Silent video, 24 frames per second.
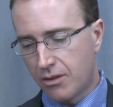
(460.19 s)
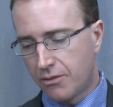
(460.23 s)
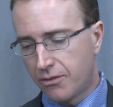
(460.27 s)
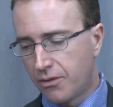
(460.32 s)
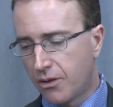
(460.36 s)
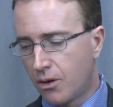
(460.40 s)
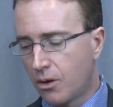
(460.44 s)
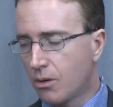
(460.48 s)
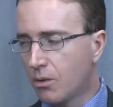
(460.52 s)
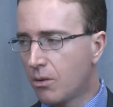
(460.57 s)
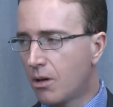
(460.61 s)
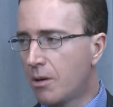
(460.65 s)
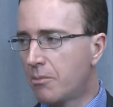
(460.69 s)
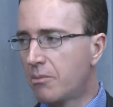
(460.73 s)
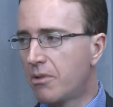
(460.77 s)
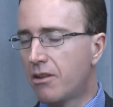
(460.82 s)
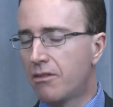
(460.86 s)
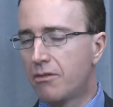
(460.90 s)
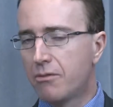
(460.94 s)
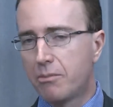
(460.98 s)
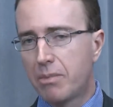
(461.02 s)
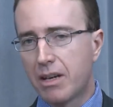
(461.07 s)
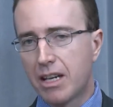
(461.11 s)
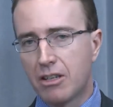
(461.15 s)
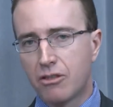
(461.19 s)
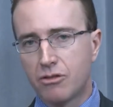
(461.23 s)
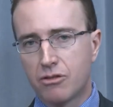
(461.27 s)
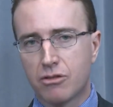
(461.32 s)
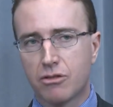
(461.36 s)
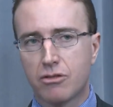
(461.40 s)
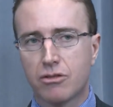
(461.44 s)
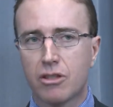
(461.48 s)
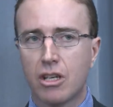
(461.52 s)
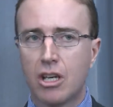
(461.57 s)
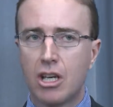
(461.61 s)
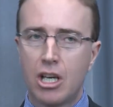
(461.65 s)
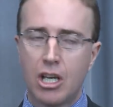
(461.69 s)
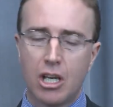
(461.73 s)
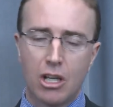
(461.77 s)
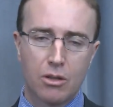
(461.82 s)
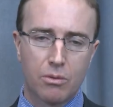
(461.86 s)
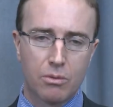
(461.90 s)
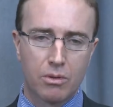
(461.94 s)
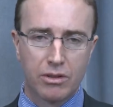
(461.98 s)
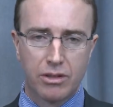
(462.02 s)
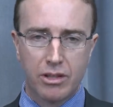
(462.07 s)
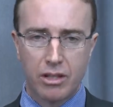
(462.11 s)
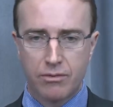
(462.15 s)
follow-up of patients
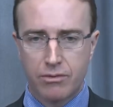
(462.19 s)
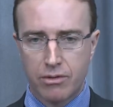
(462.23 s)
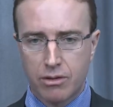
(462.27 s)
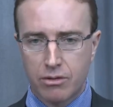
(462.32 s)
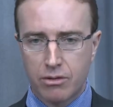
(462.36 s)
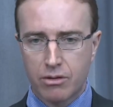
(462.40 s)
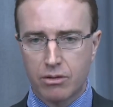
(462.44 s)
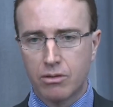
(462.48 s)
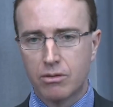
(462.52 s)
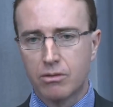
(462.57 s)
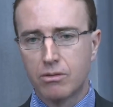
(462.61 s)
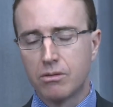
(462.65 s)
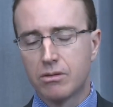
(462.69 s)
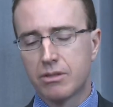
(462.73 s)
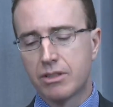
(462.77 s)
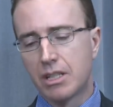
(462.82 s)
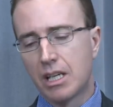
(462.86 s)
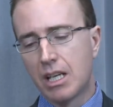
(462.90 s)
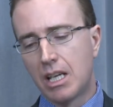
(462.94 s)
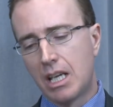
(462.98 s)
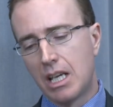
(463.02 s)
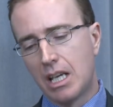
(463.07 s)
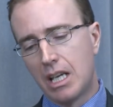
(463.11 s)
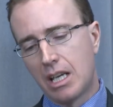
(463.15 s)
with different tools,